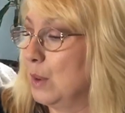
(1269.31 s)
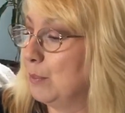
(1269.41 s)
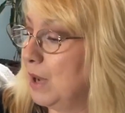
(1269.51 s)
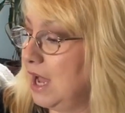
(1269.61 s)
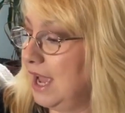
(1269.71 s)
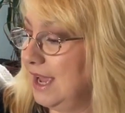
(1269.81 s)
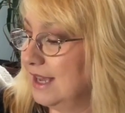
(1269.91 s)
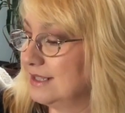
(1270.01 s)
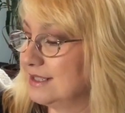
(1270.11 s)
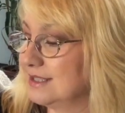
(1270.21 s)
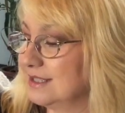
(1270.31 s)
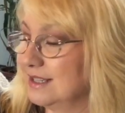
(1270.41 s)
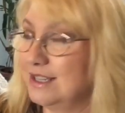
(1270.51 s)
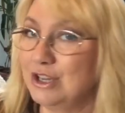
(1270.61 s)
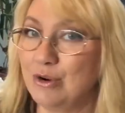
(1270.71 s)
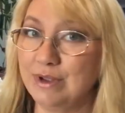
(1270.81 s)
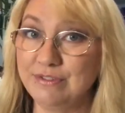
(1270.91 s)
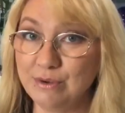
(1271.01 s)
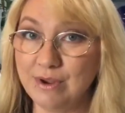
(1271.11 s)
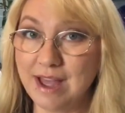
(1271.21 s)
but you know,
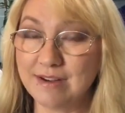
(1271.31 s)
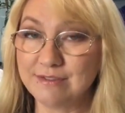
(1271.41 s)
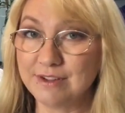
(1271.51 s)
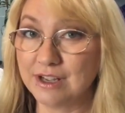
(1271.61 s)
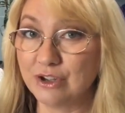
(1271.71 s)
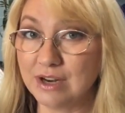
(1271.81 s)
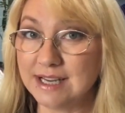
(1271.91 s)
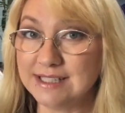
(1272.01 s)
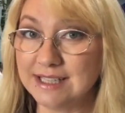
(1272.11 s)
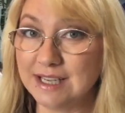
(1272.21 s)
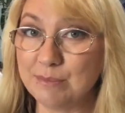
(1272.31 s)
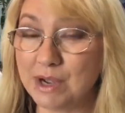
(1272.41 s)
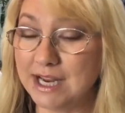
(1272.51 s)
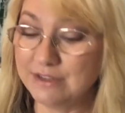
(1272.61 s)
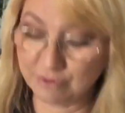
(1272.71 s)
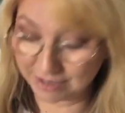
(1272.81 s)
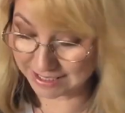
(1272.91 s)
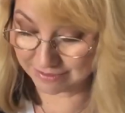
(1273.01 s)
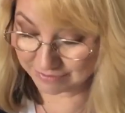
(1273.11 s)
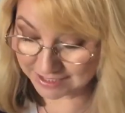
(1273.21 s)
if you have a good idea in mind for
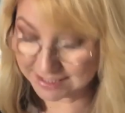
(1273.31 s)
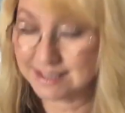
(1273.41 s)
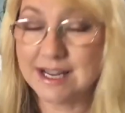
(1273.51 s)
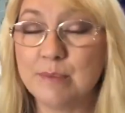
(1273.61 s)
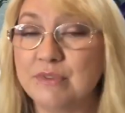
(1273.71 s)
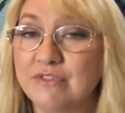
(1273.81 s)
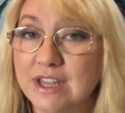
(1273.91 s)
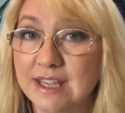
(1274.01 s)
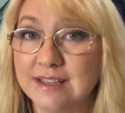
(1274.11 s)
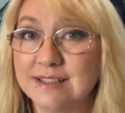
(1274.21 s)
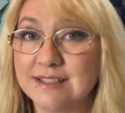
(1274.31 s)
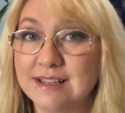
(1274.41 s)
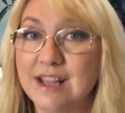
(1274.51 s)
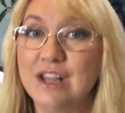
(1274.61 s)
any of these type of things,